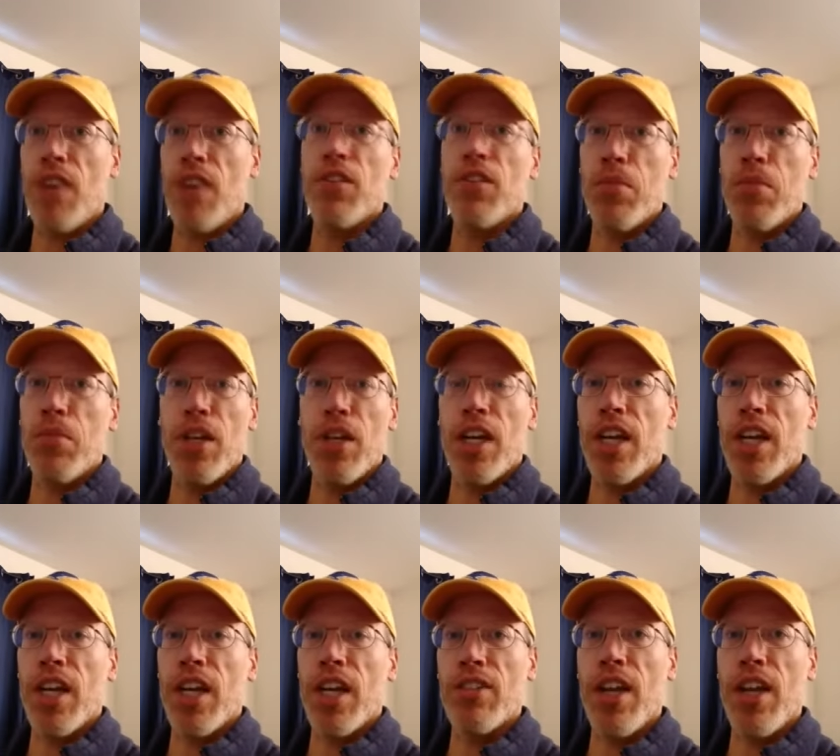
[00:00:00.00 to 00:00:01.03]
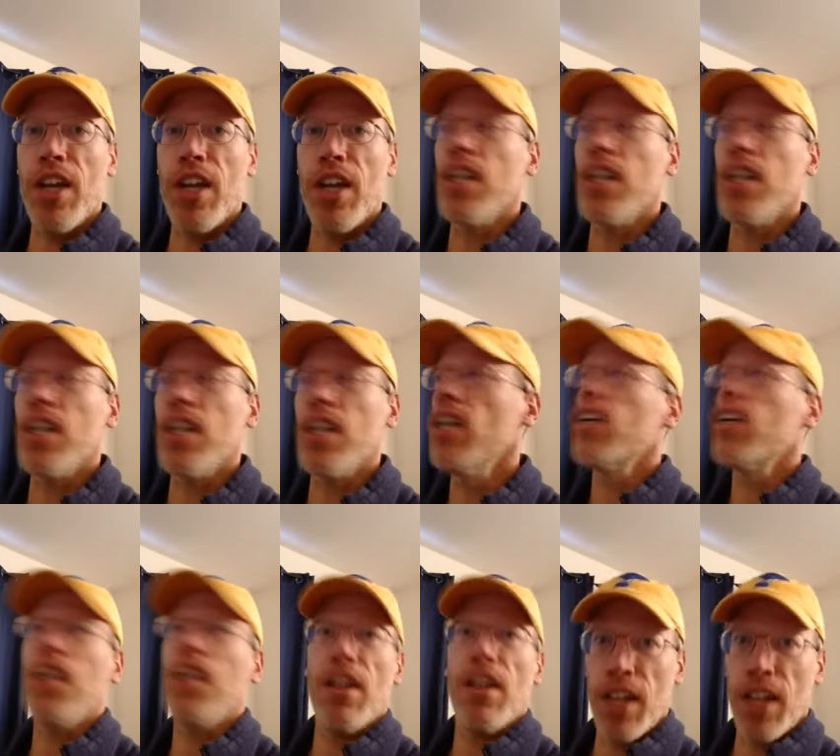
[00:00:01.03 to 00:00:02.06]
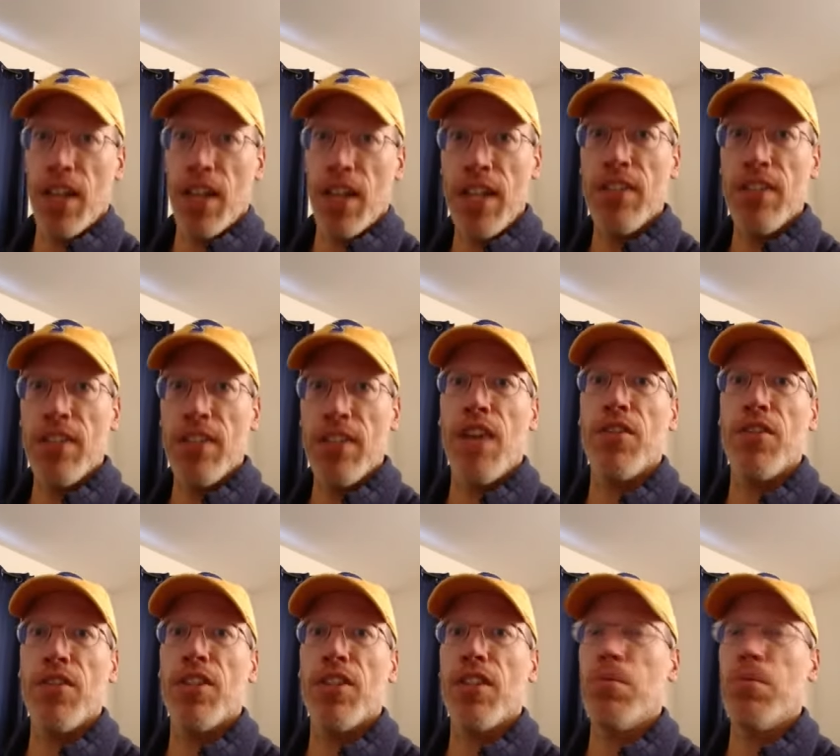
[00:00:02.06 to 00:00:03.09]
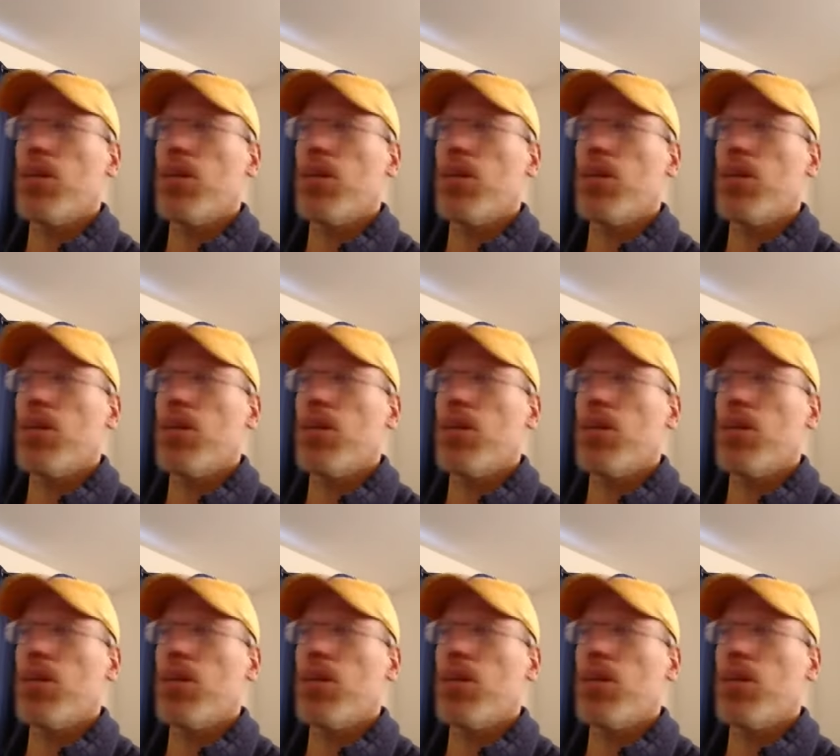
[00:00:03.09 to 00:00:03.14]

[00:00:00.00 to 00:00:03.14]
playing outstanding. Carolina's obviously playing